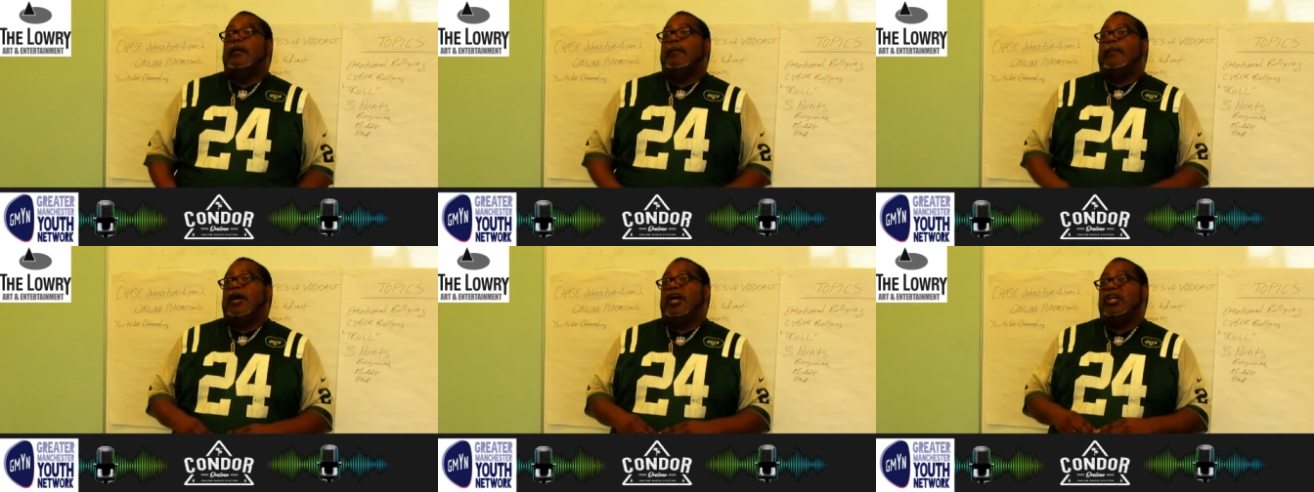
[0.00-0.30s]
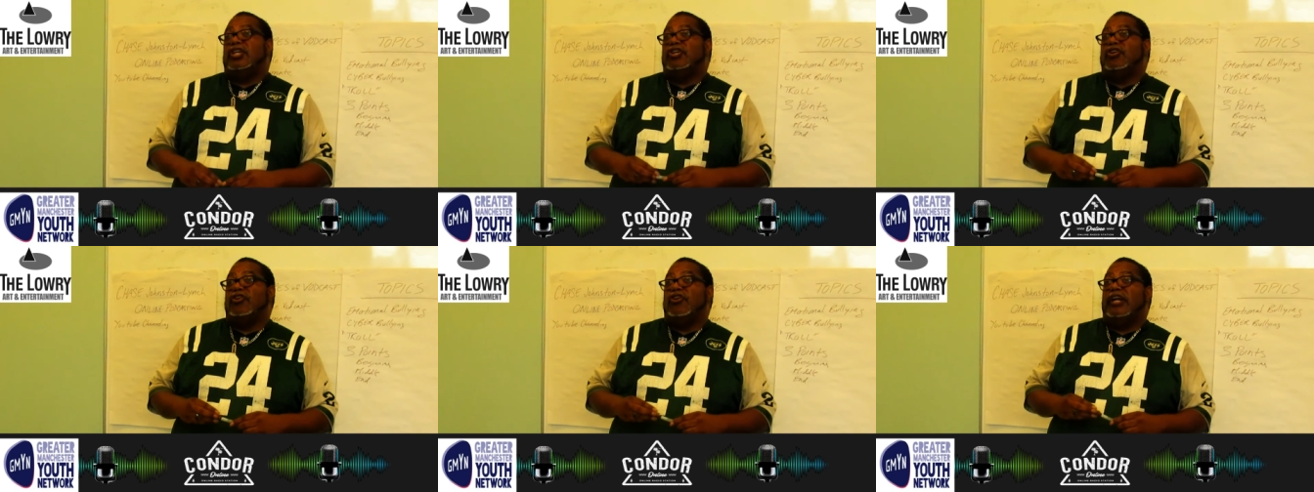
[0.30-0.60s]

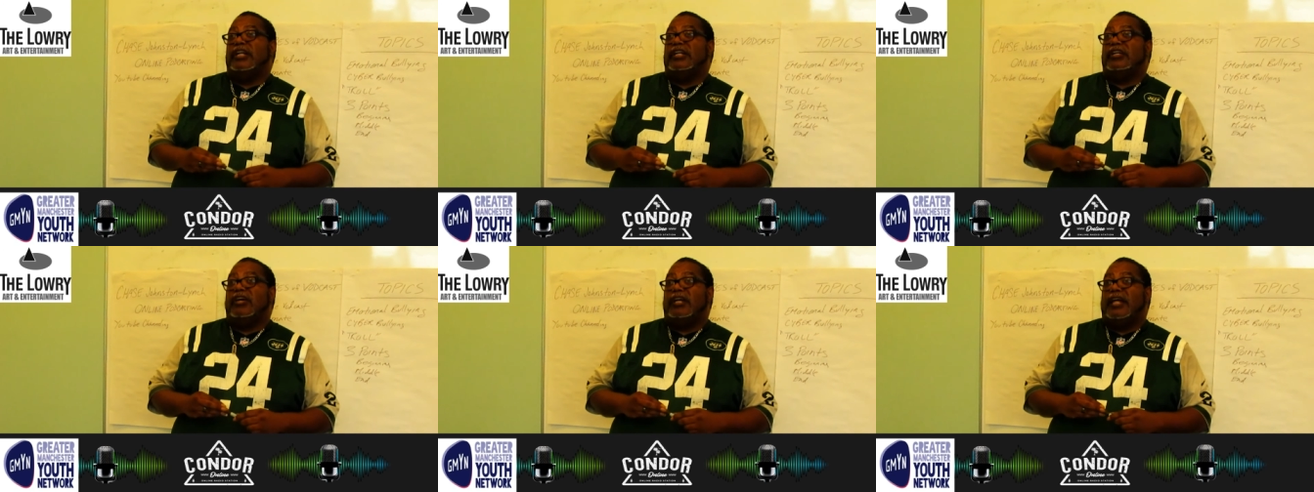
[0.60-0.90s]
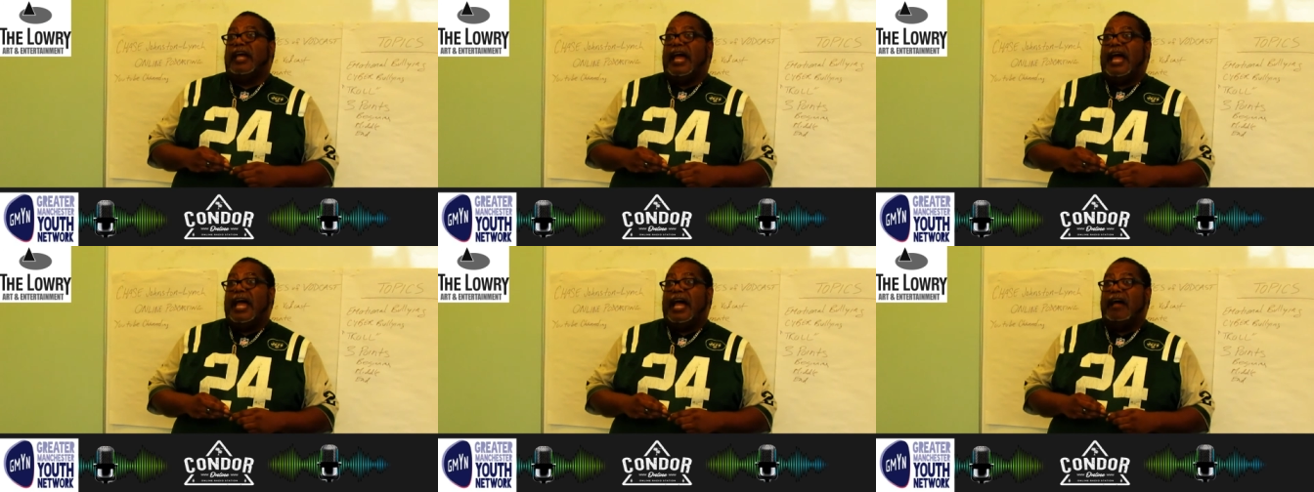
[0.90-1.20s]
But you're only
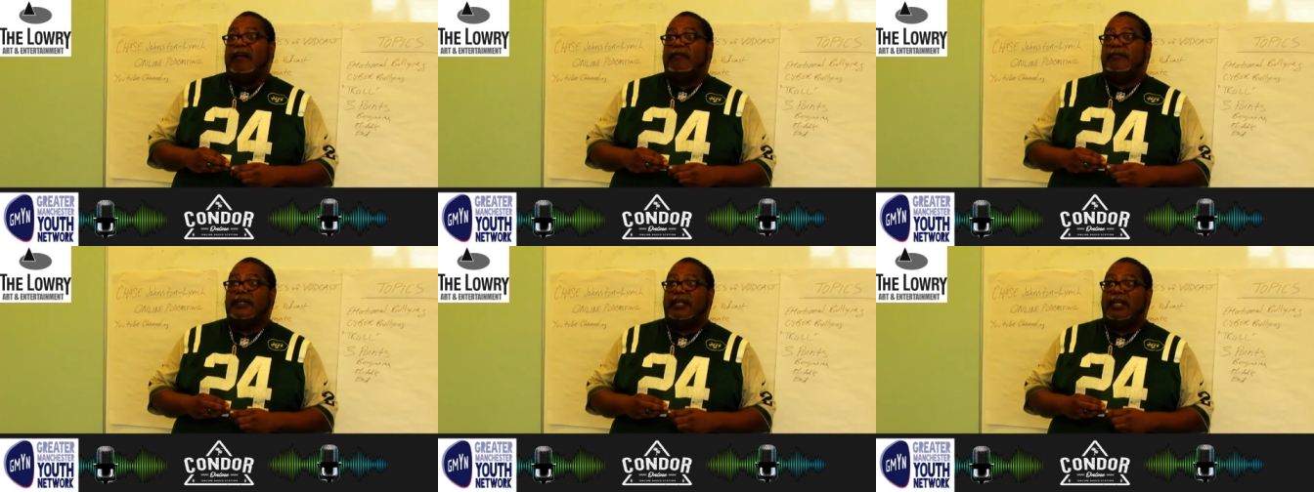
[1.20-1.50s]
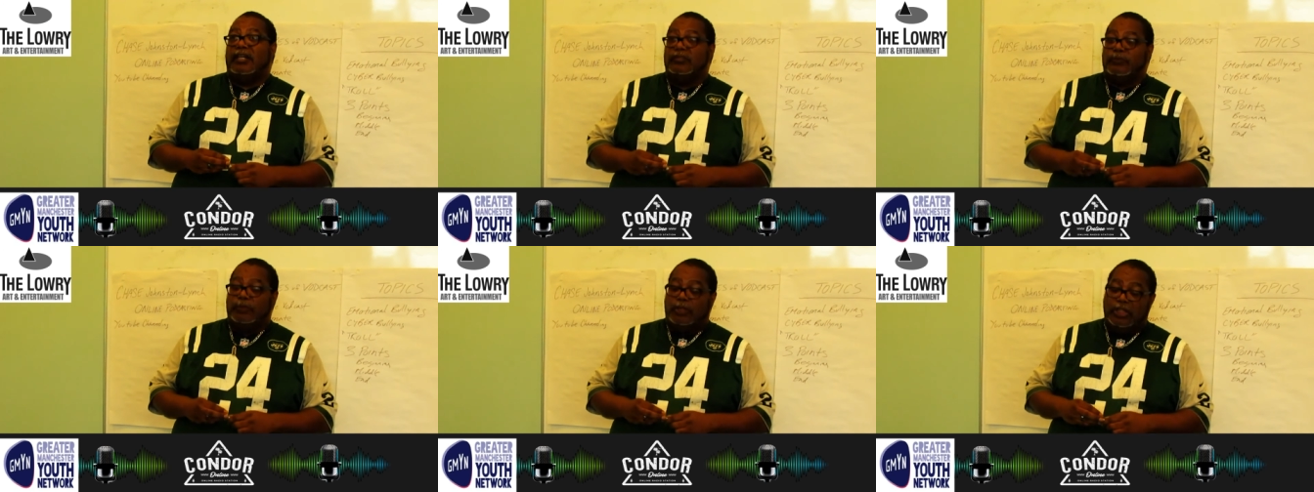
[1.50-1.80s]
gonna have
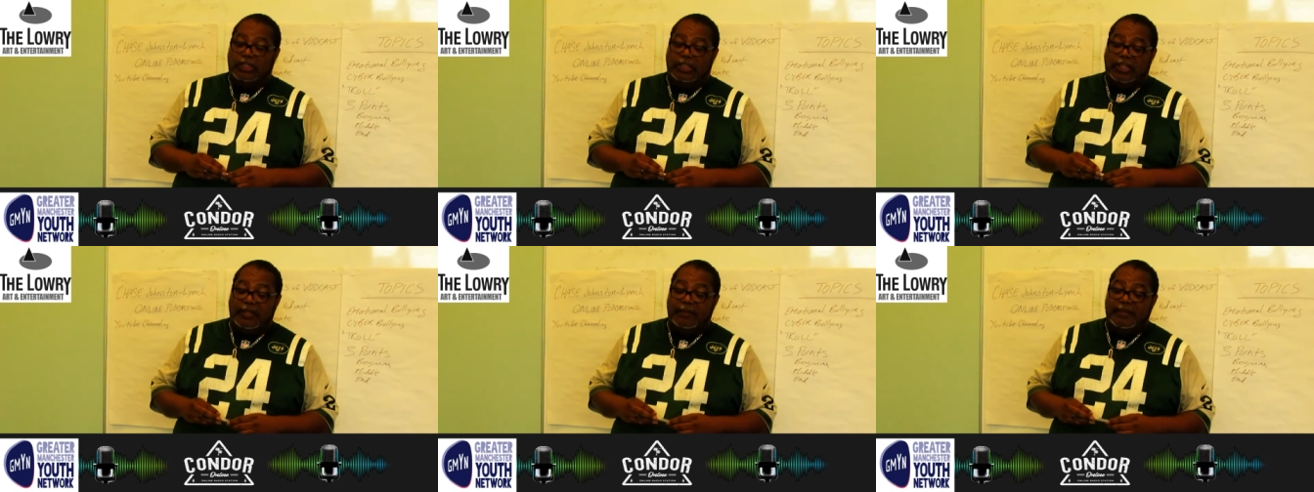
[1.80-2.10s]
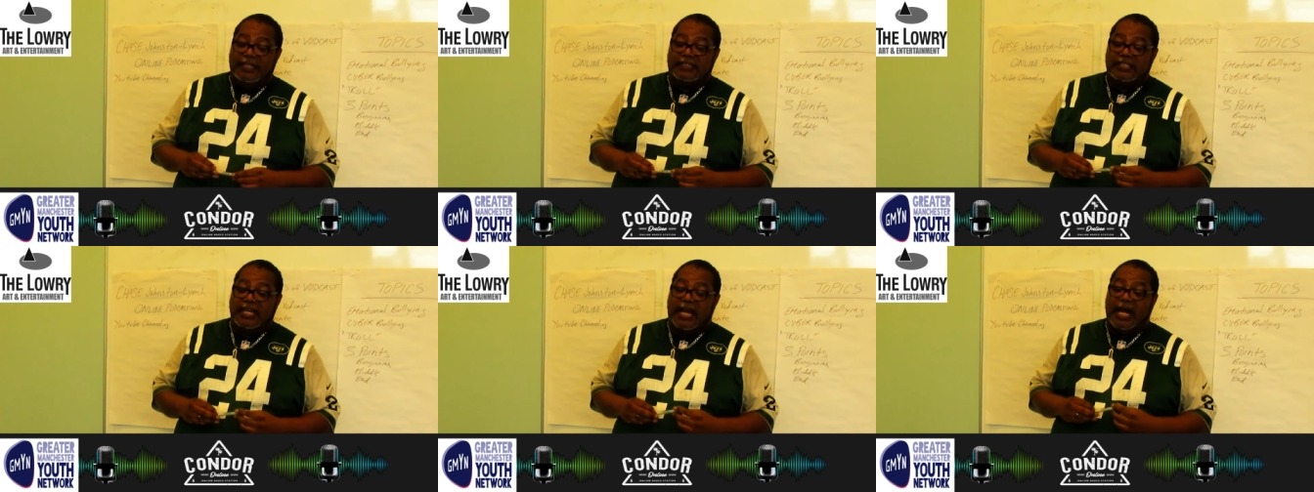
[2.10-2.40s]
because we're on a
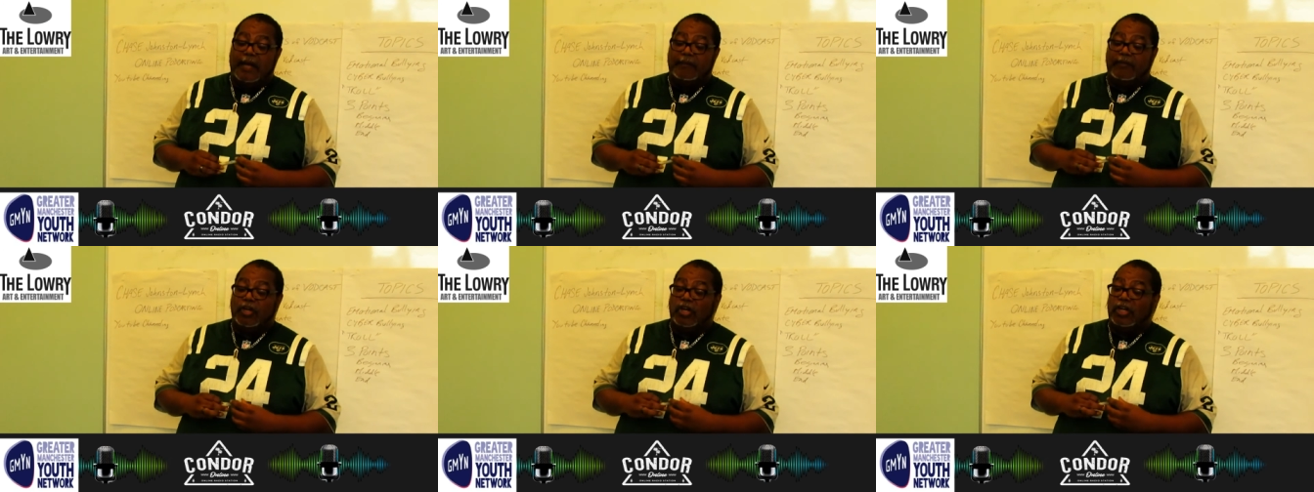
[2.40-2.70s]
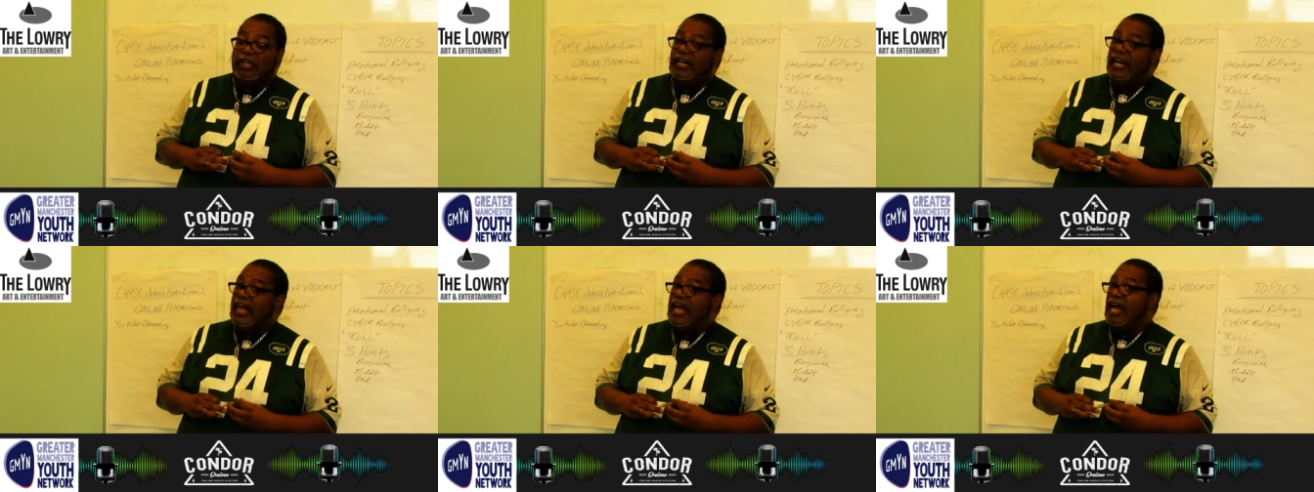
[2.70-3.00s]
limited time, you're
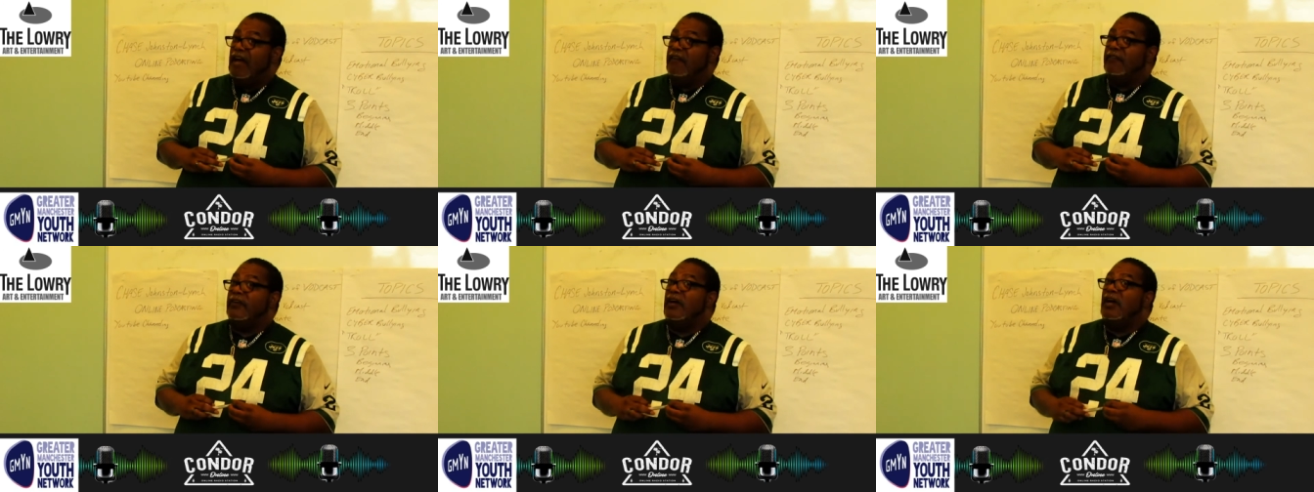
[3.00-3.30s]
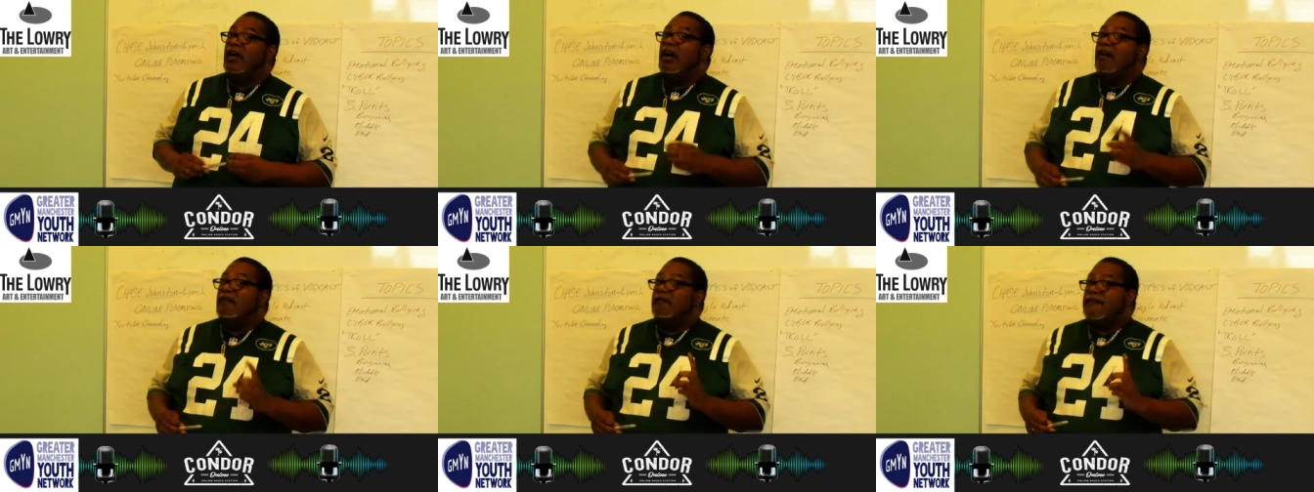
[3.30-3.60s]
only gonna
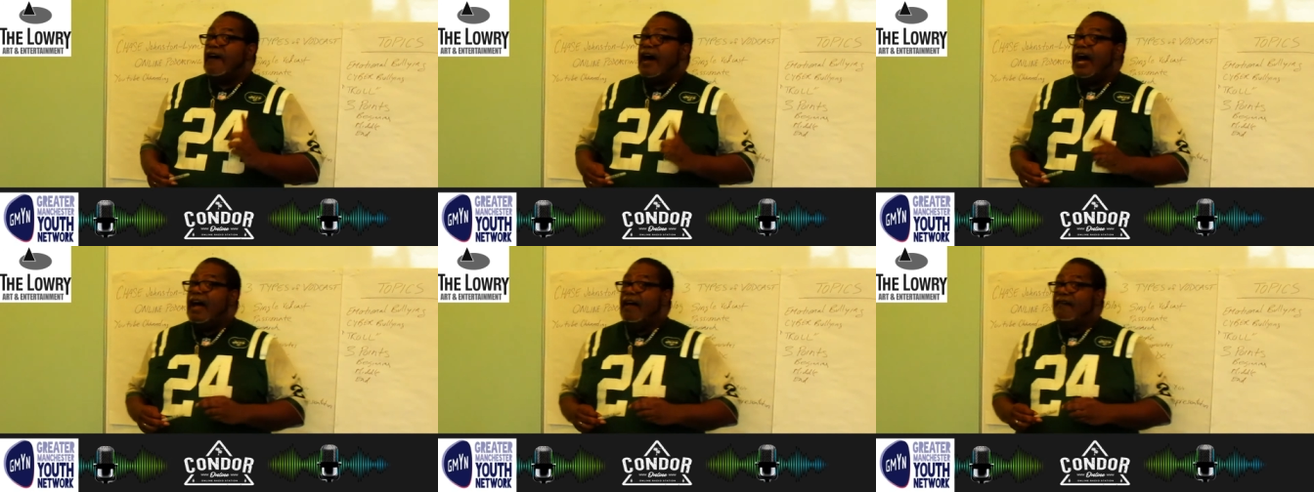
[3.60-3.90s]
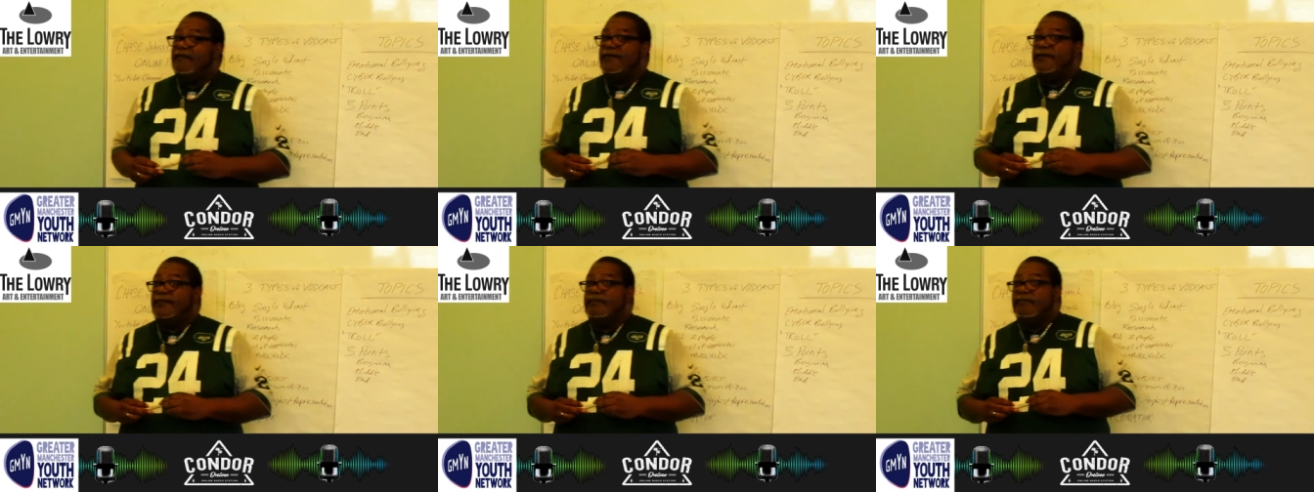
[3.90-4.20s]
have
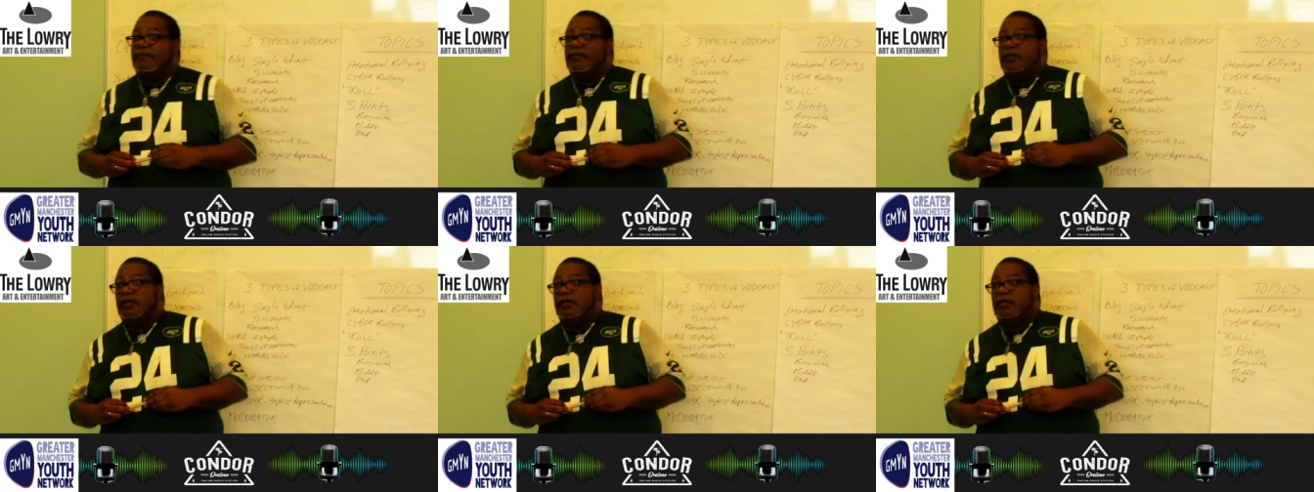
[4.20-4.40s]
five